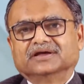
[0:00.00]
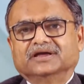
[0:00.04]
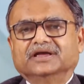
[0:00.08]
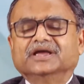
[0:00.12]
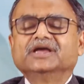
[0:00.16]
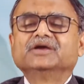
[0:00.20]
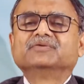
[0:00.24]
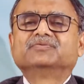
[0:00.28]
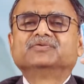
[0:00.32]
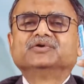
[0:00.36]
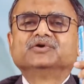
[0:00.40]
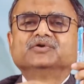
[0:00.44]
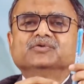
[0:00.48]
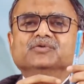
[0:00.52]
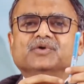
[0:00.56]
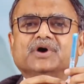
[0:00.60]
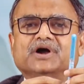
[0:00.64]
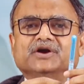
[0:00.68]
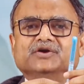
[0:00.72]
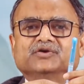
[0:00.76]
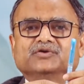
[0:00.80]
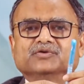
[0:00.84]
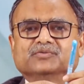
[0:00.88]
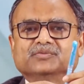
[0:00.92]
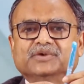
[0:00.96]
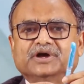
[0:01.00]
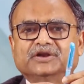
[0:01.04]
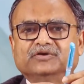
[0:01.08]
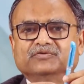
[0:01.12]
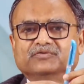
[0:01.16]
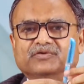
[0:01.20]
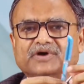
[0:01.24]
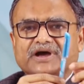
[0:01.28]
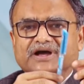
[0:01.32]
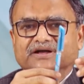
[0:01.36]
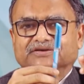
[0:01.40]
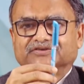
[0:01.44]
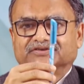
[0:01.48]
If you want to
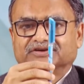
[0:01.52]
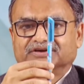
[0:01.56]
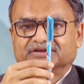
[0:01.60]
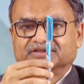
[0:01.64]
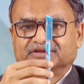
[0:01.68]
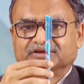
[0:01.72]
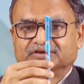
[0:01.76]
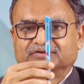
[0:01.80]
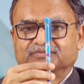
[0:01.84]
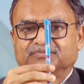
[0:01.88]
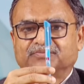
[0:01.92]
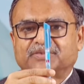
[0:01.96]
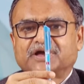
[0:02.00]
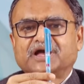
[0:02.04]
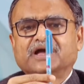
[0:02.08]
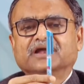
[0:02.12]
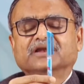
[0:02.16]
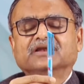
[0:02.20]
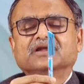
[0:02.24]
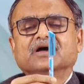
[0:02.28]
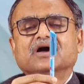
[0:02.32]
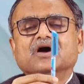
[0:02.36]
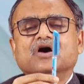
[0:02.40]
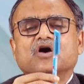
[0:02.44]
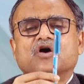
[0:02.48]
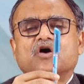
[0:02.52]
manufacture this pen,